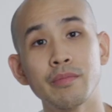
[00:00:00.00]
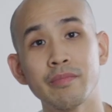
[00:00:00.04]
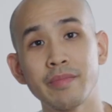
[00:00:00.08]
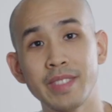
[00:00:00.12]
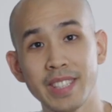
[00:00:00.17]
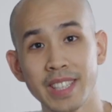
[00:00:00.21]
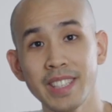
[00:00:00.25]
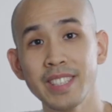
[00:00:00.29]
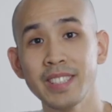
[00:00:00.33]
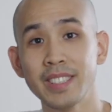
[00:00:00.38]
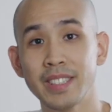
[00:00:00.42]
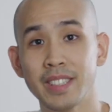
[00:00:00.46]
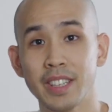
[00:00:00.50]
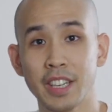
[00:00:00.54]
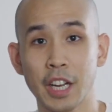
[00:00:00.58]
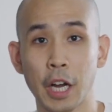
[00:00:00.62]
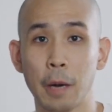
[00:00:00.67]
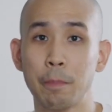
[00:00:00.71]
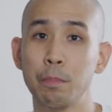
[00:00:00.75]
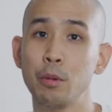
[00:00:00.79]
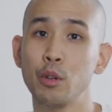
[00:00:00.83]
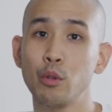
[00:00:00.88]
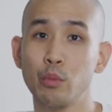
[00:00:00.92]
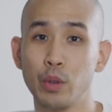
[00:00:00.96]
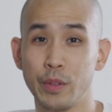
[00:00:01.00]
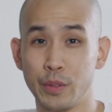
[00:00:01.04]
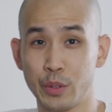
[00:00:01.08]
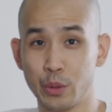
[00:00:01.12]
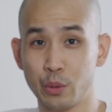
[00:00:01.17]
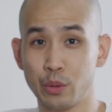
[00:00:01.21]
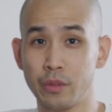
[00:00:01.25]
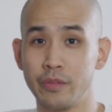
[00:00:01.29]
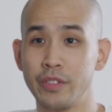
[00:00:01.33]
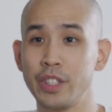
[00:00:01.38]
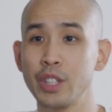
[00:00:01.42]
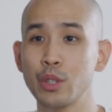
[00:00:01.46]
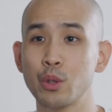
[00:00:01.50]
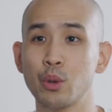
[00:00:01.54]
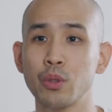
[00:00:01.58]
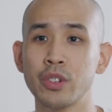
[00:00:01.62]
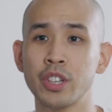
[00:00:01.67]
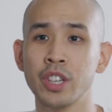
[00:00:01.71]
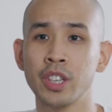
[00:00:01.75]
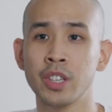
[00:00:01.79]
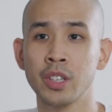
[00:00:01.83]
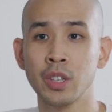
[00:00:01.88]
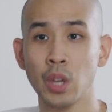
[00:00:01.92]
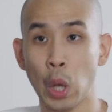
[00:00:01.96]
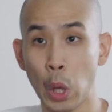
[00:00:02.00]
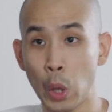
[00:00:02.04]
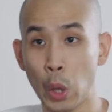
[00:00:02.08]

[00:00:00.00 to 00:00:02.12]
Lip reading: this coupled with sous vide cooking,